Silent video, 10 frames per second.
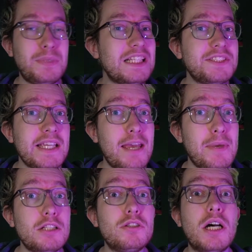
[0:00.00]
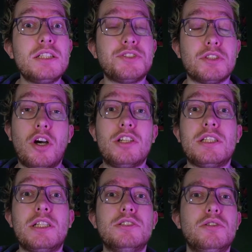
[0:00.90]
PC gaming does not
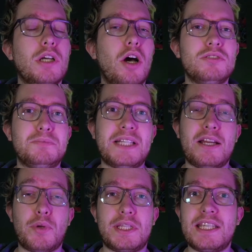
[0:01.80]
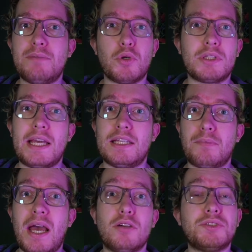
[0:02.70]
include only playing with keyboard and
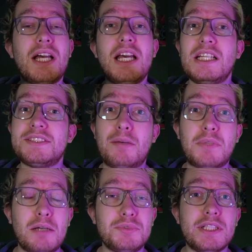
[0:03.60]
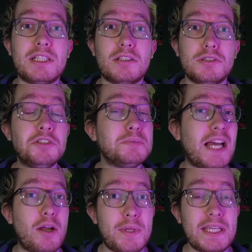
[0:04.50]
mouse. Sometimes it includes
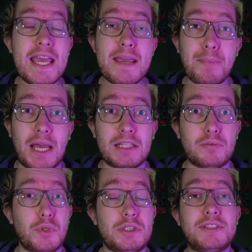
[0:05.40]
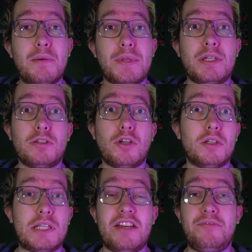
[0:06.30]
playing with a gamepad, with something
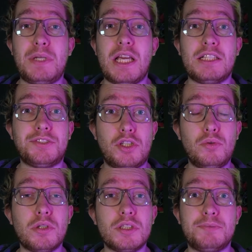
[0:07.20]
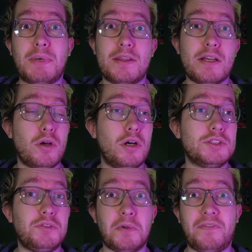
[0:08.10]
not FPS shooters, but there are
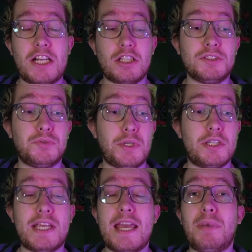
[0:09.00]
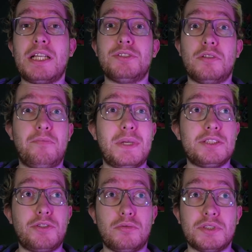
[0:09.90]
also professionals with gamepads on
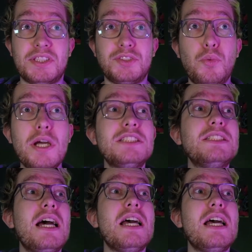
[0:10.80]
FPS shooters as well.